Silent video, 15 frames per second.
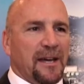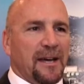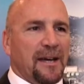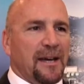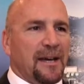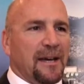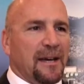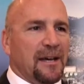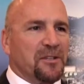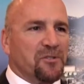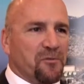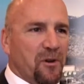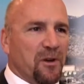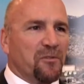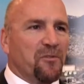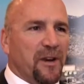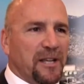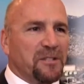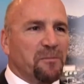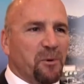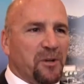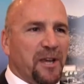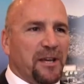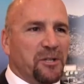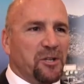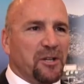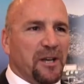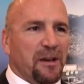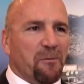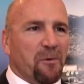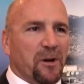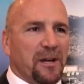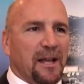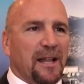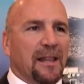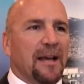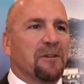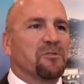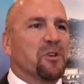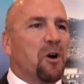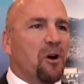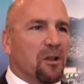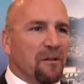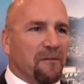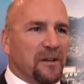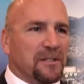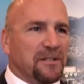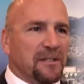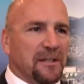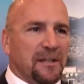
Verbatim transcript: A strong transportation network allows all of us.